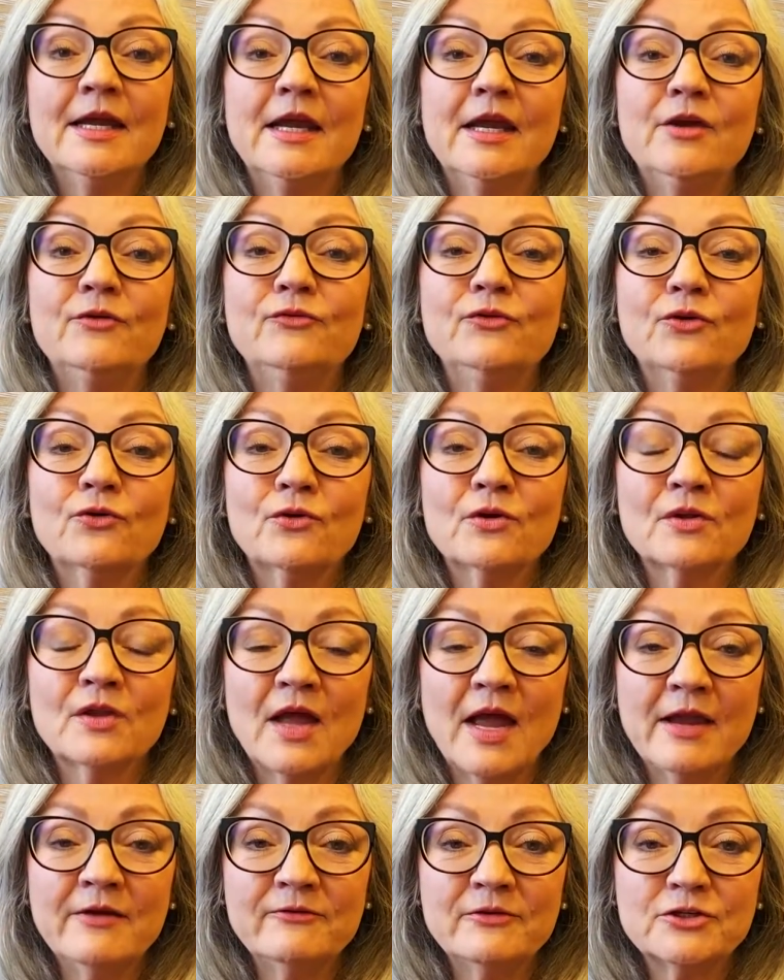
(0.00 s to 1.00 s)
if your
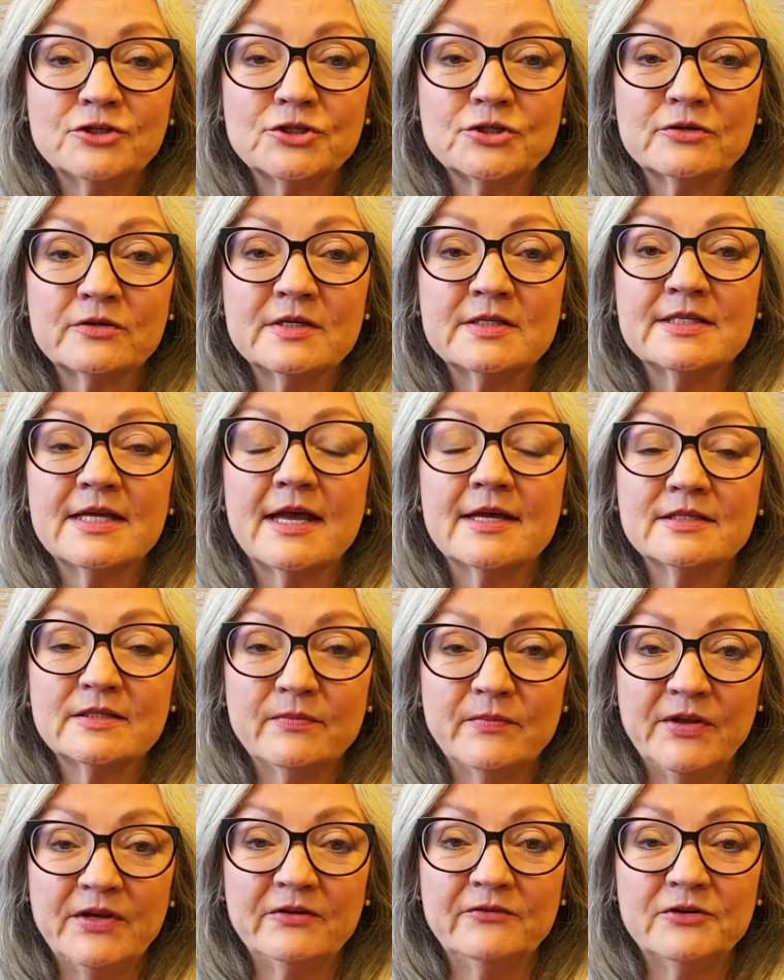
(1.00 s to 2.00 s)
life insurance has a
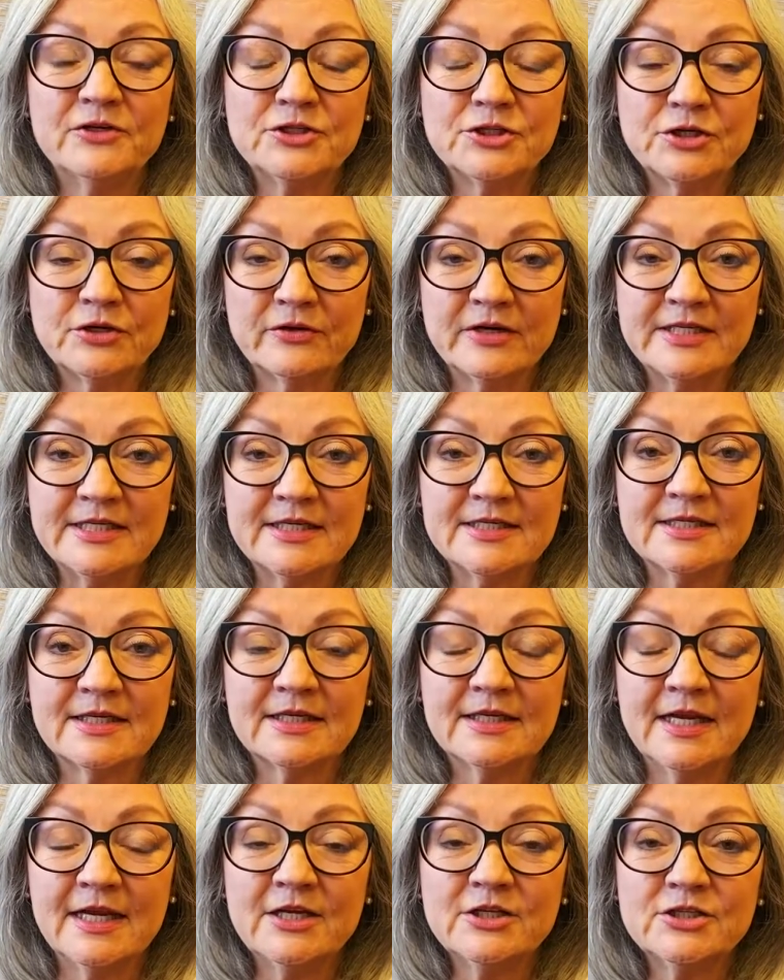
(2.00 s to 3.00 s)
beneficiary
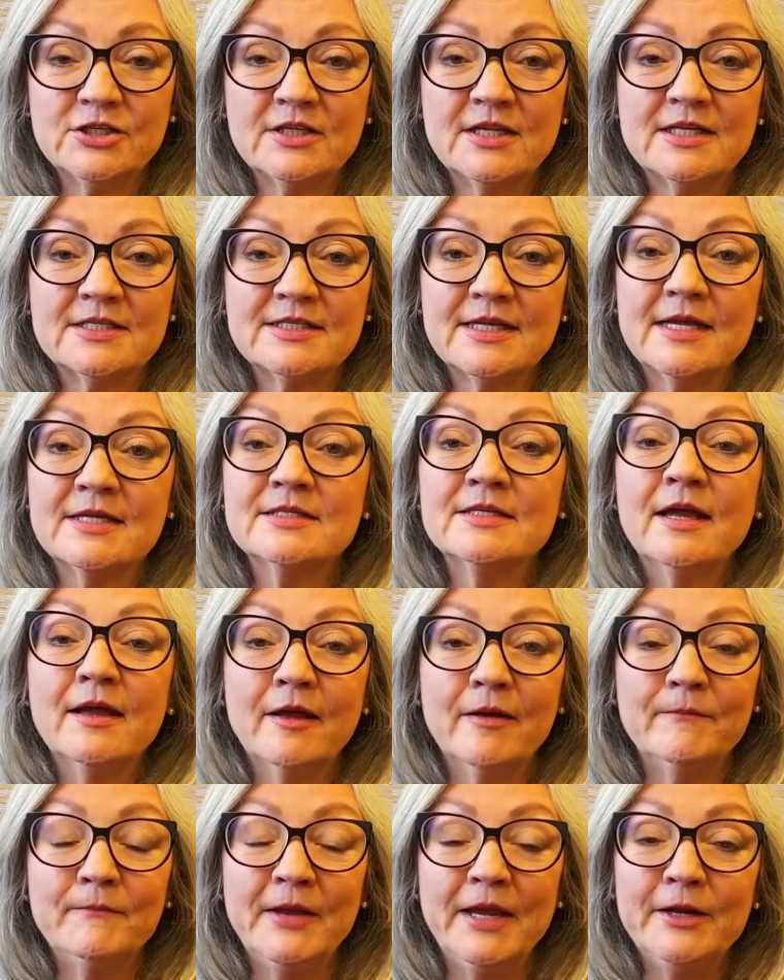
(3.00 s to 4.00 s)
designation that says,
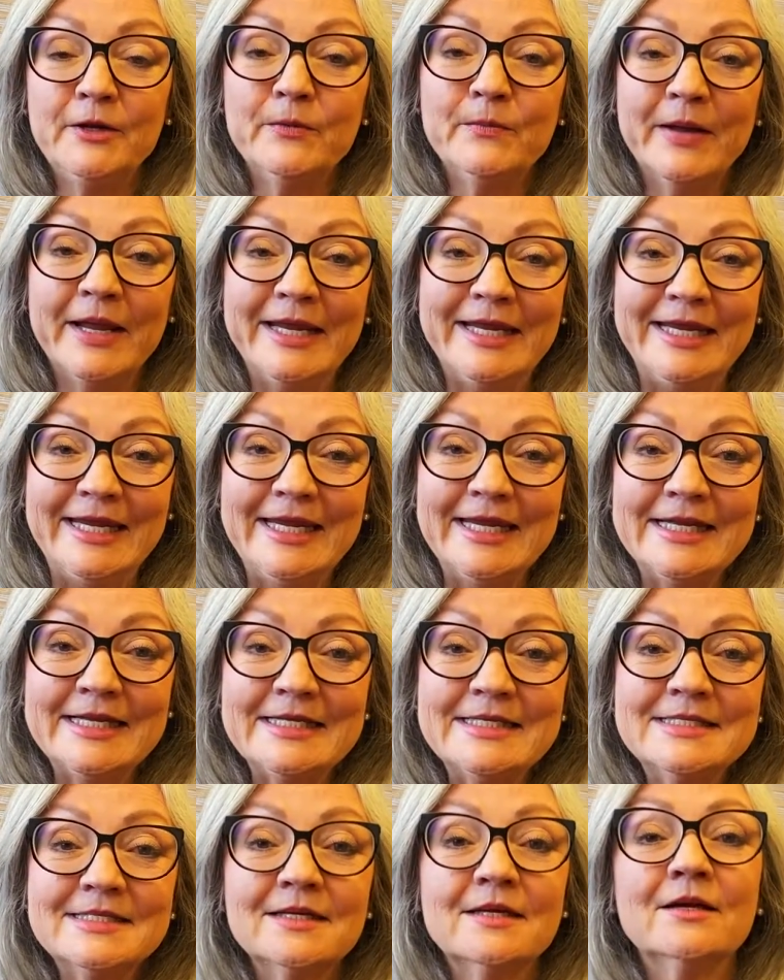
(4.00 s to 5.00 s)
pay to my
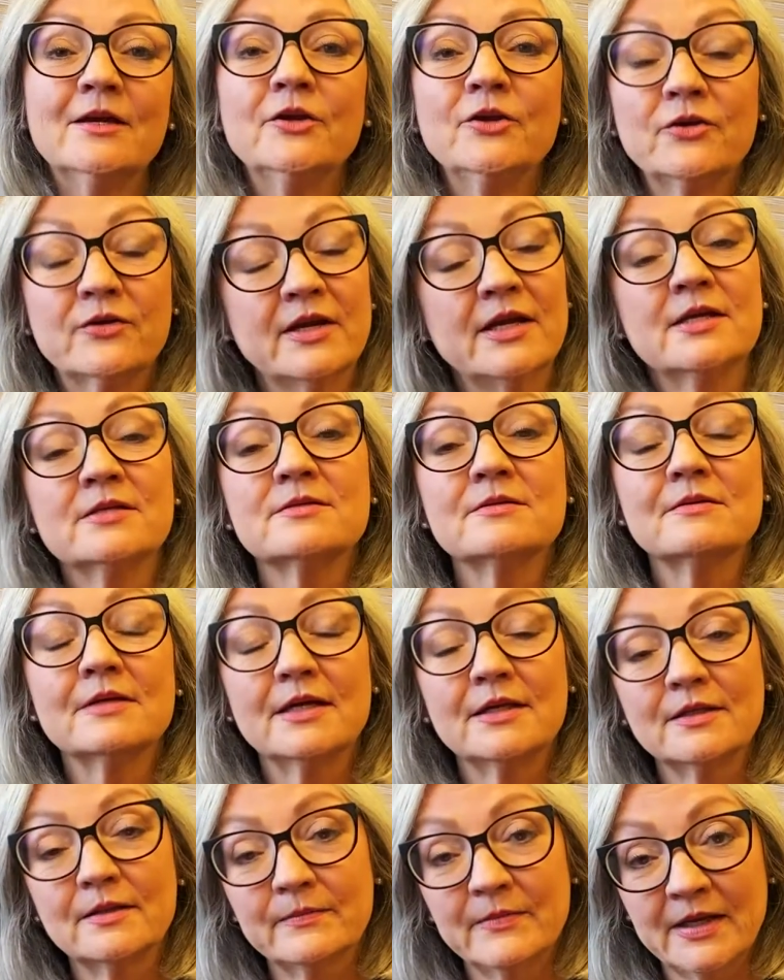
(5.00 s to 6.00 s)
kids, your kids will
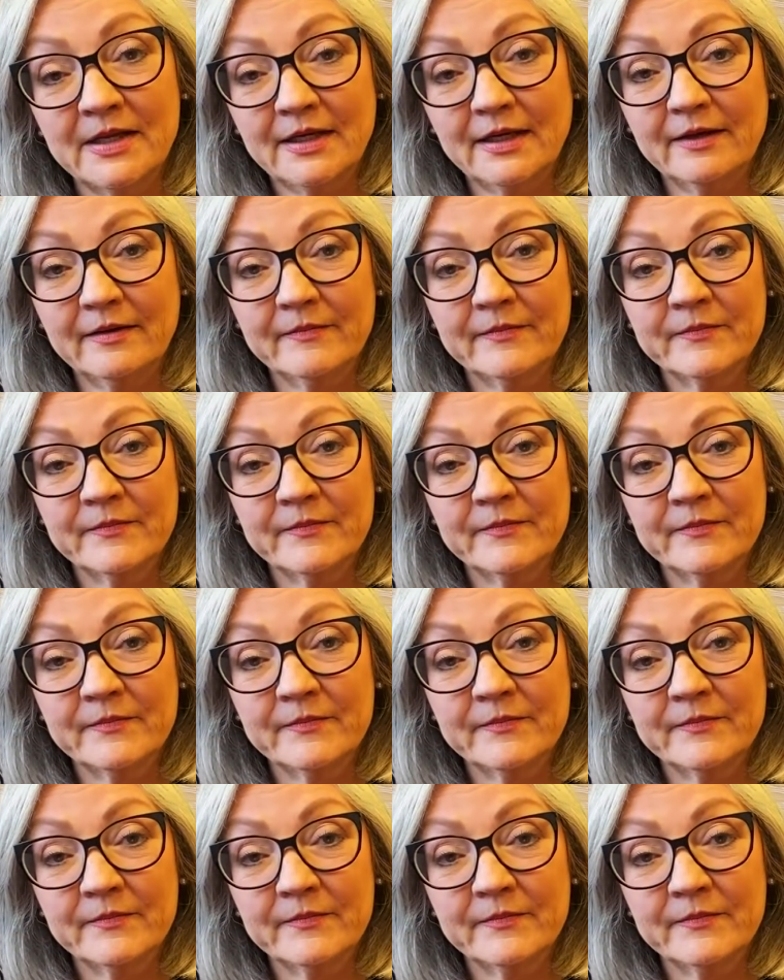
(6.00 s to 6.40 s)
get the money.